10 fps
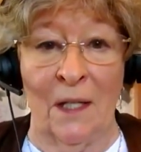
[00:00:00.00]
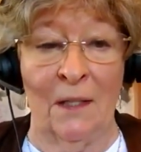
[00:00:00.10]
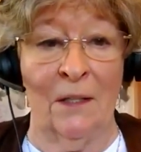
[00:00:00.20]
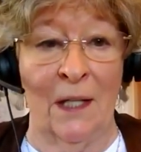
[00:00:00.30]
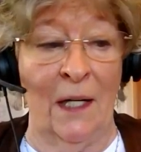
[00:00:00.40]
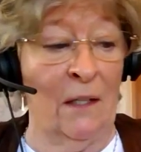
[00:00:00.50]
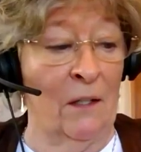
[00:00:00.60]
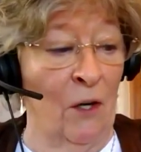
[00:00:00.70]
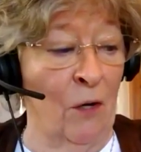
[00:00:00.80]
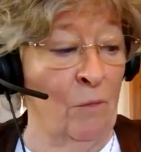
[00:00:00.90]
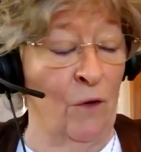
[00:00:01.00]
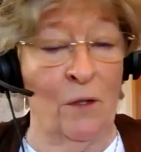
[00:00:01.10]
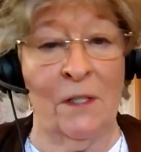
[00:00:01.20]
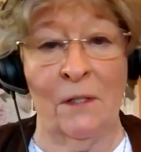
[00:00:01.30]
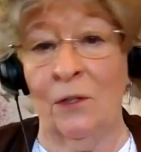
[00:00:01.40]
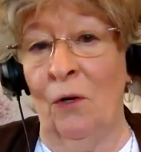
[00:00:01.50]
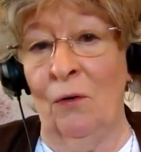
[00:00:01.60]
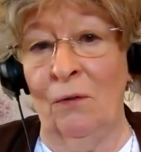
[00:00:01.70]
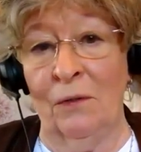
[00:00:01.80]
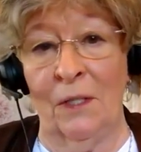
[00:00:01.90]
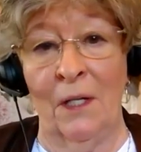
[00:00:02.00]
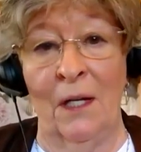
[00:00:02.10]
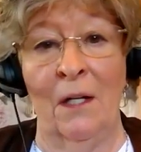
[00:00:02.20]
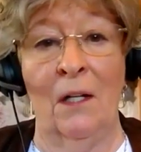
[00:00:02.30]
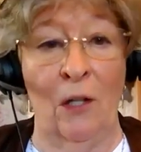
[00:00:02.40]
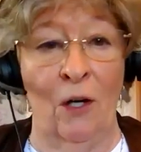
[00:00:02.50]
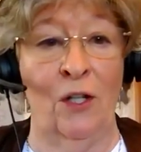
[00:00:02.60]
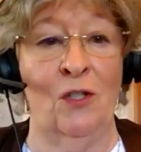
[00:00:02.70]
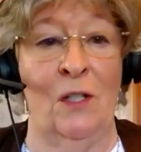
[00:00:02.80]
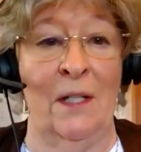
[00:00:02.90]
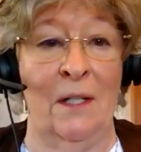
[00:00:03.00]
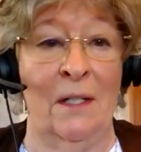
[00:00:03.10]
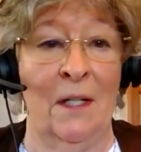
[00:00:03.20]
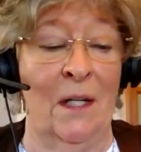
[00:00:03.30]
in the Canadian Armed Forces goes largely